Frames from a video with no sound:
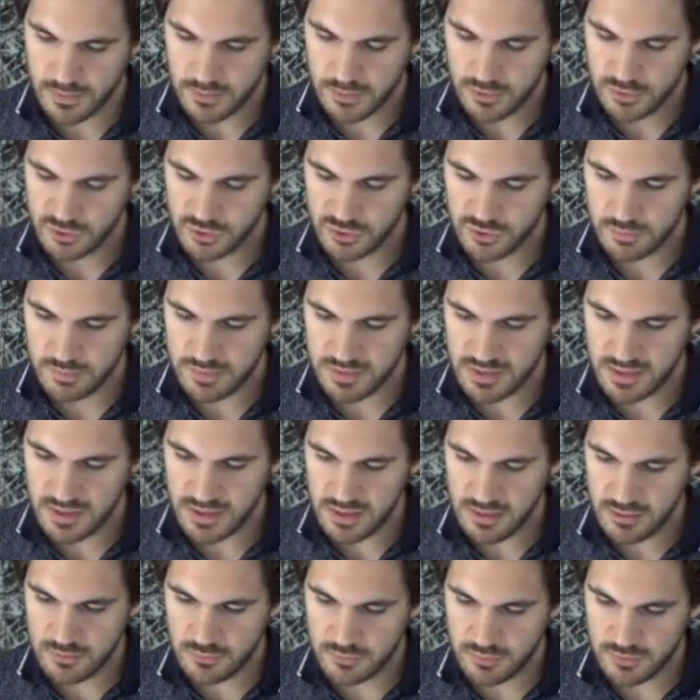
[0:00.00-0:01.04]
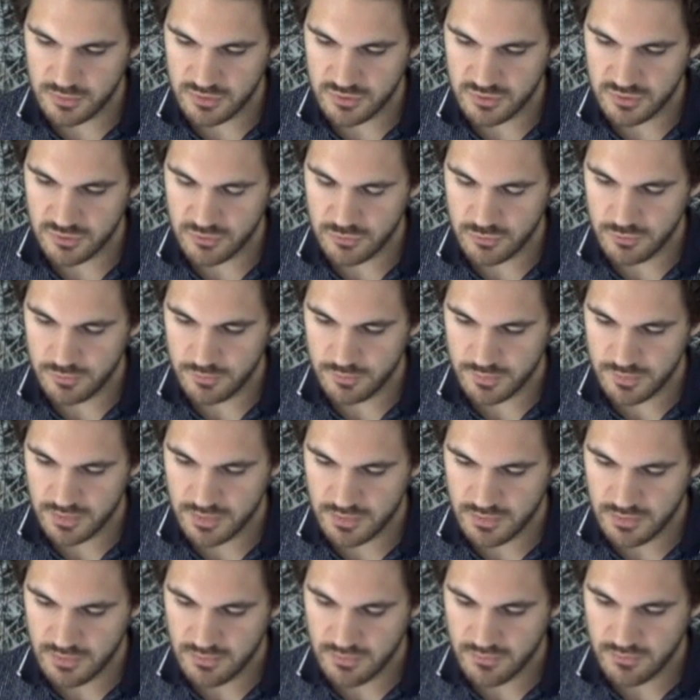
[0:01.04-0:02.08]
should be equal to
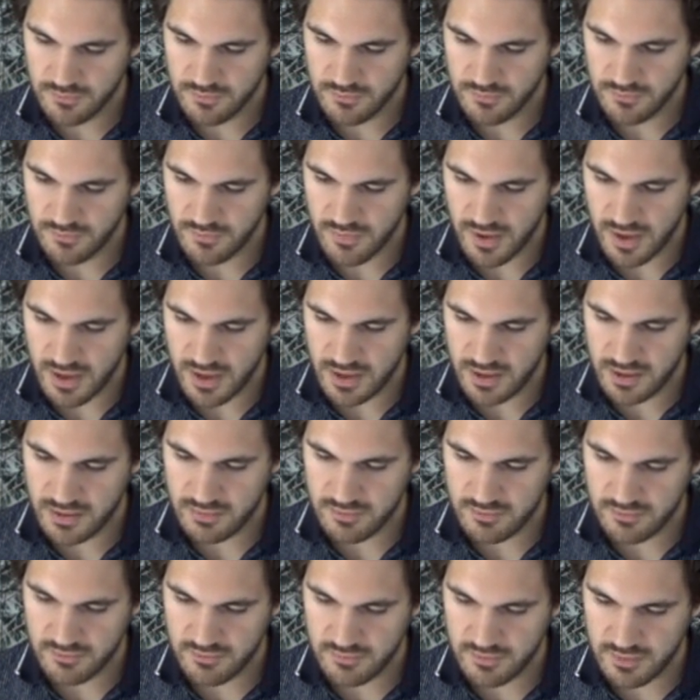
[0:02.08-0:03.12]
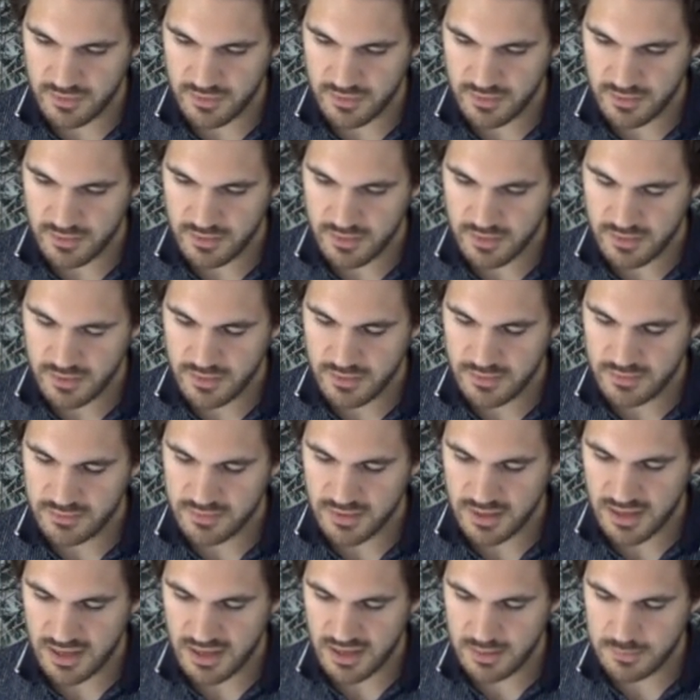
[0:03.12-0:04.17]
5
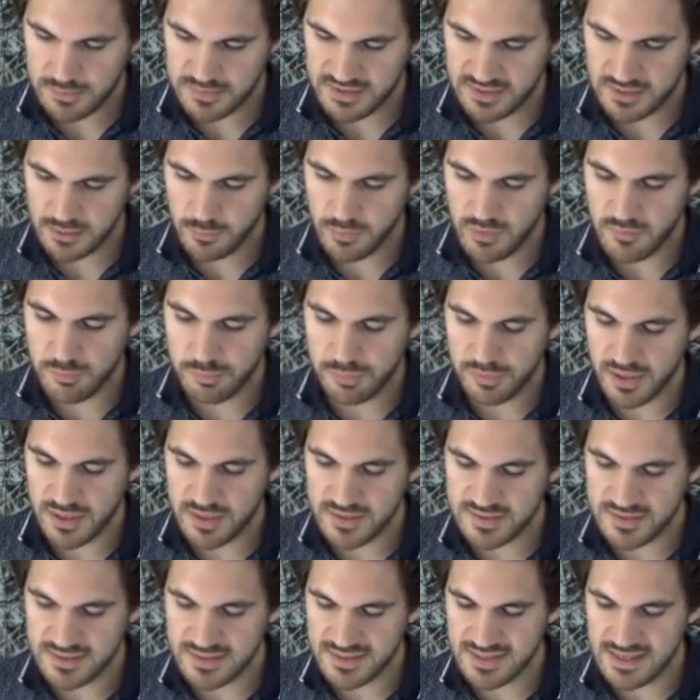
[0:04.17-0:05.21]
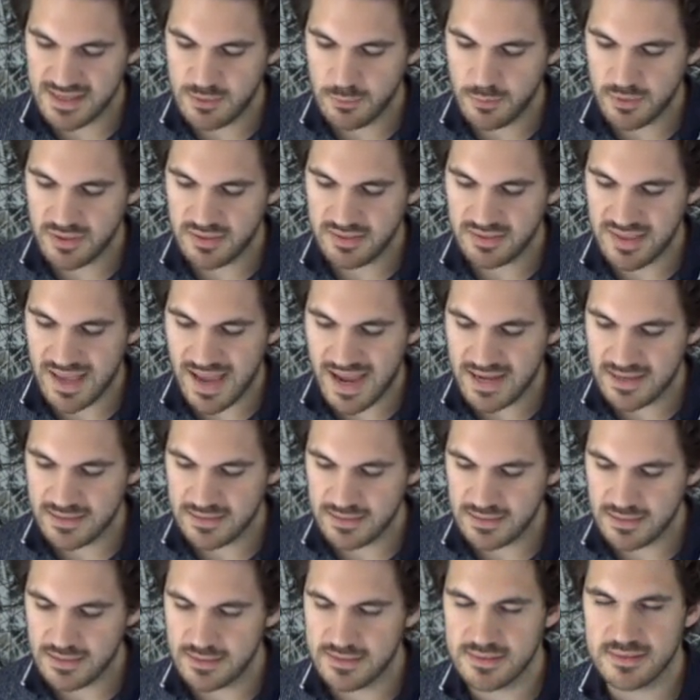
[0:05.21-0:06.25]
times, and then we replace t with
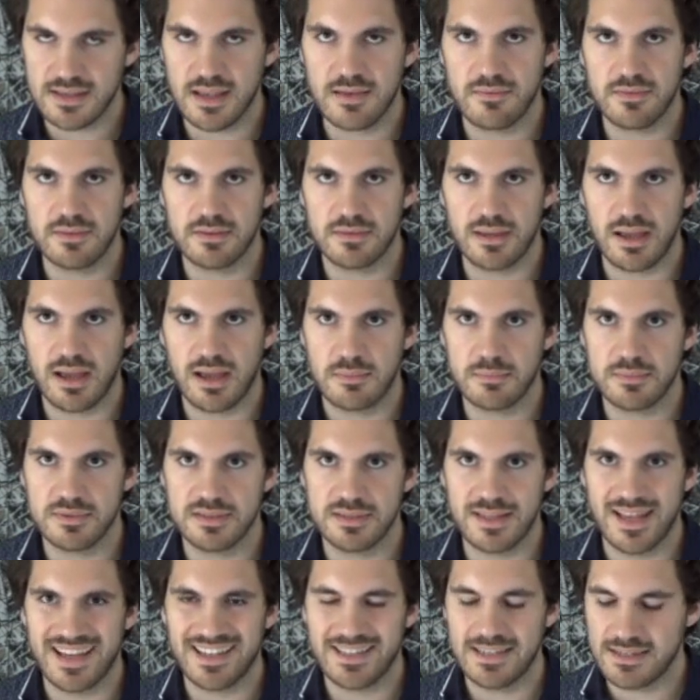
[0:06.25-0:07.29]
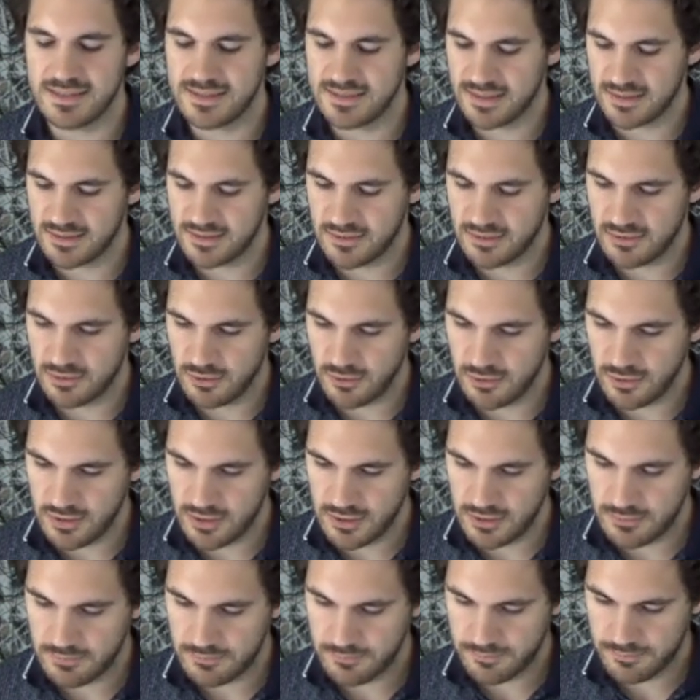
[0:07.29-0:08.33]
90. 7 times 90 is
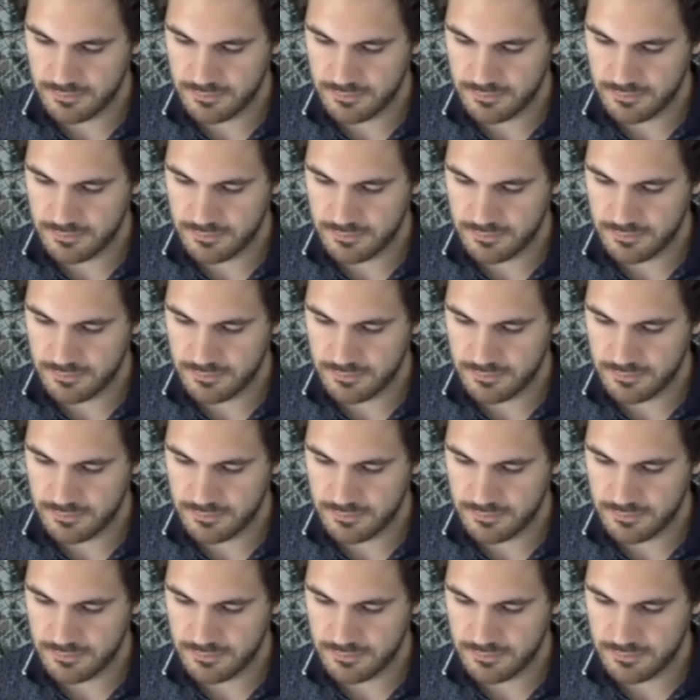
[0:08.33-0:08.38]
630.